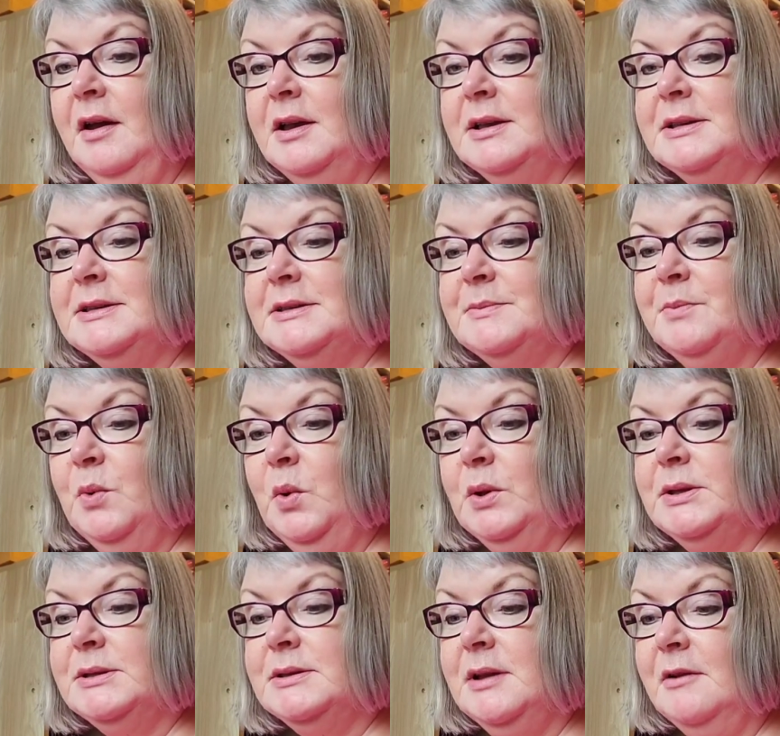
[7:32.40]

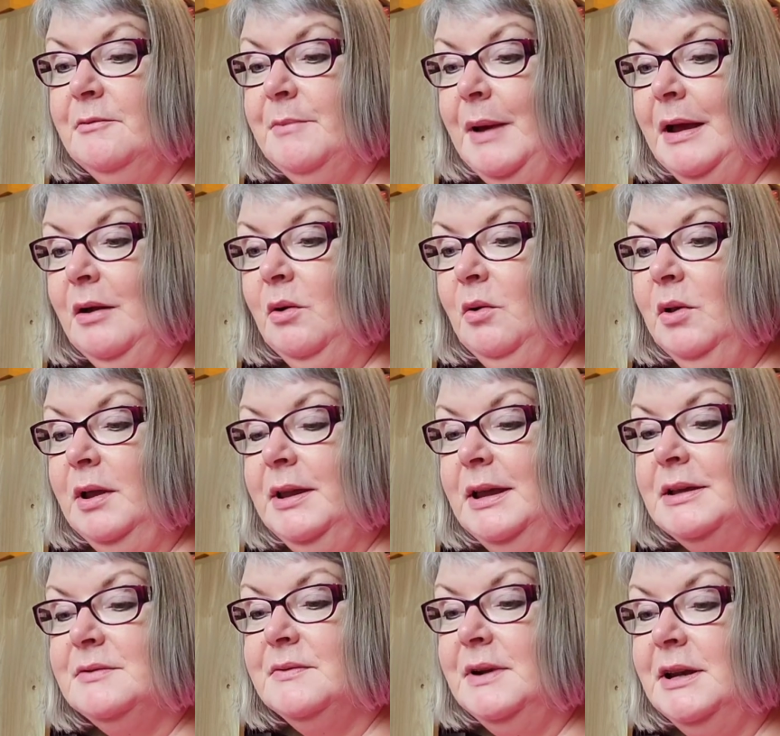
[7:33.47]
sports stuff, bank
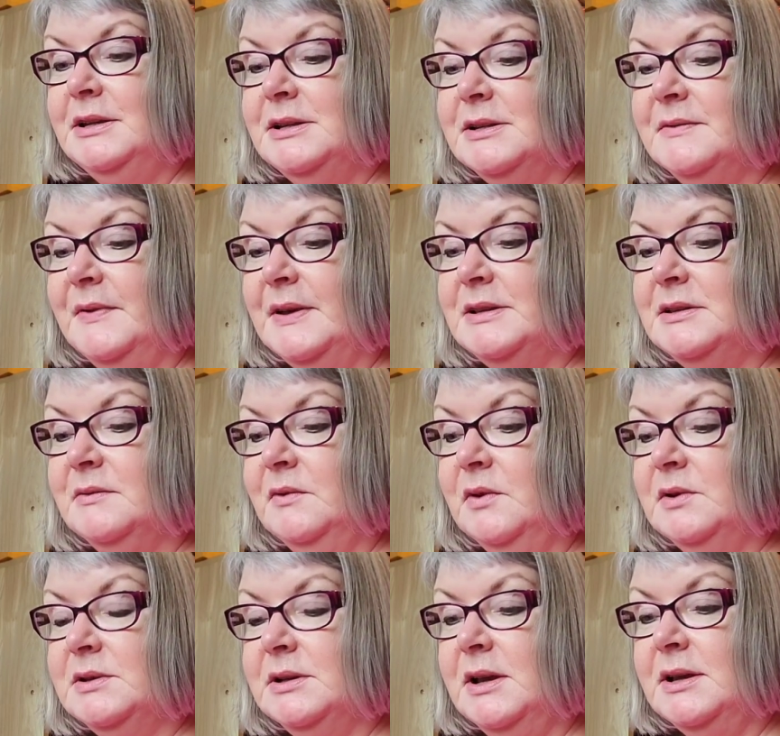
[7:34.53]
holidays, religious
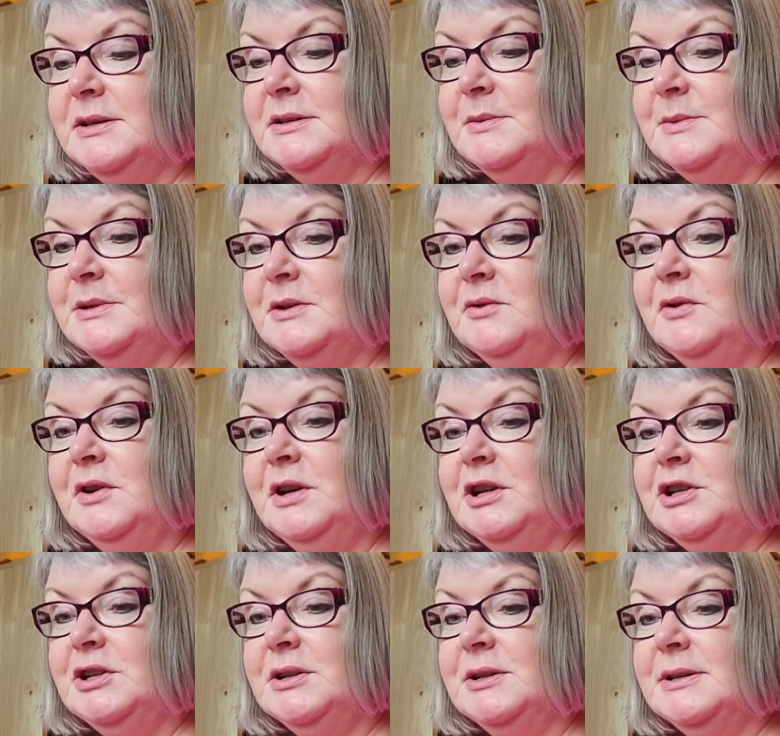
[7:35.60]
festivals, customs and
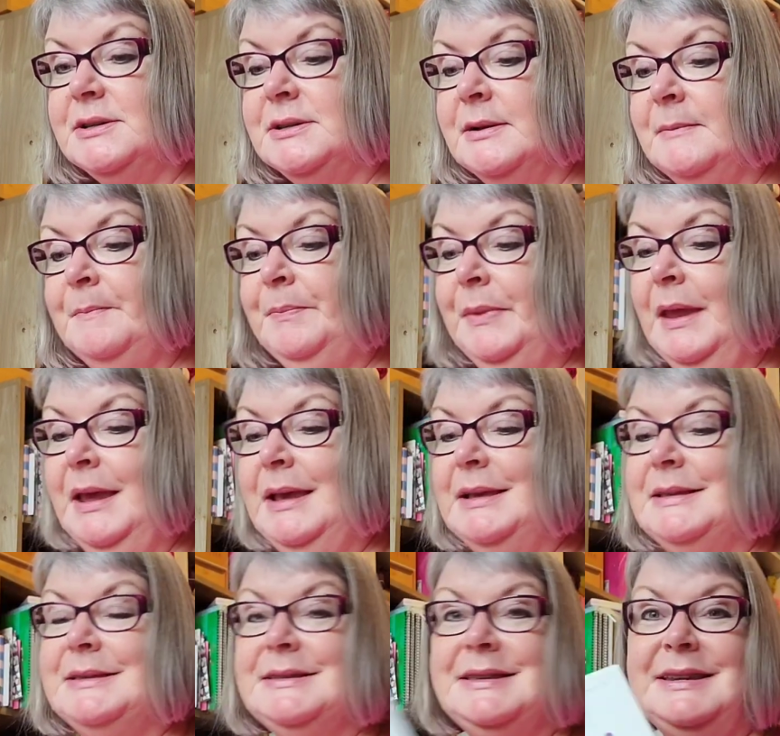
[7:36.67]
traditions,
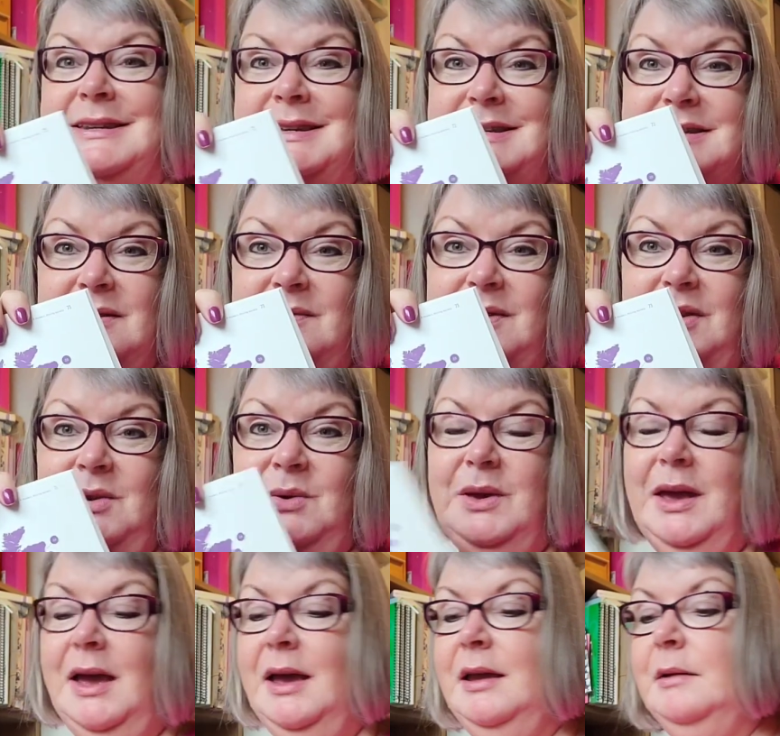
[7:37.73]
cities of the
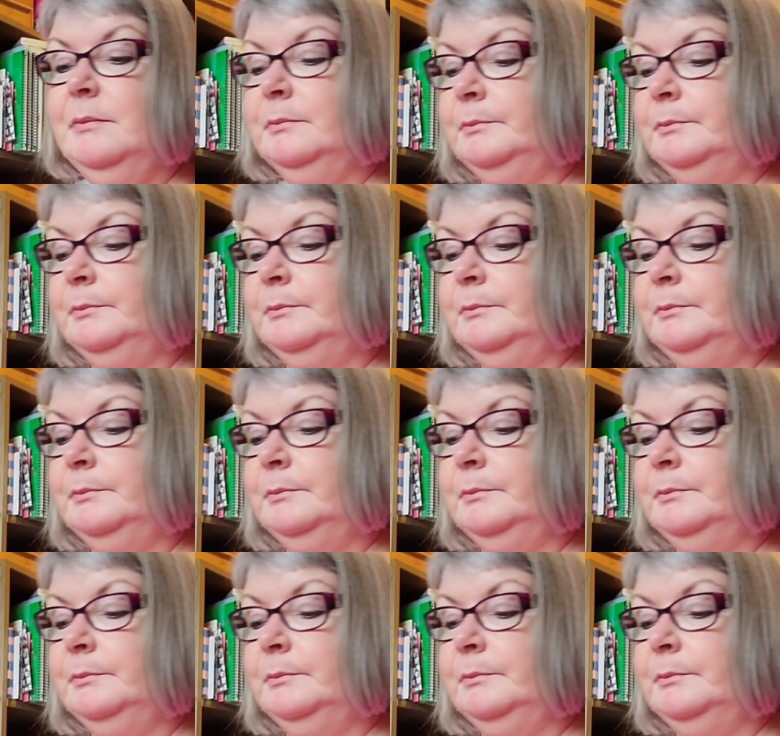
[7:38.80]
UK.